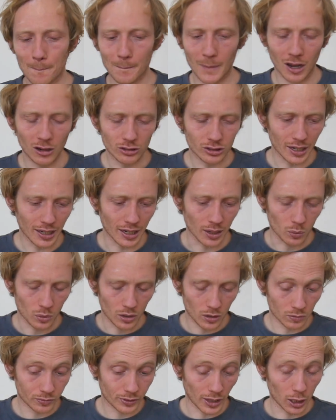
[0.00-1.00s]
All right,
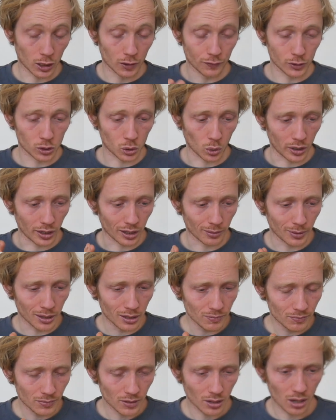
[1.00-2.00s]
well, thank you for joining
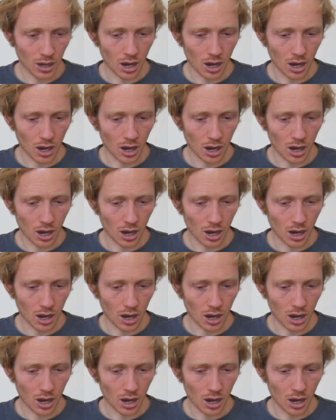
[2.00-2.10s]
me.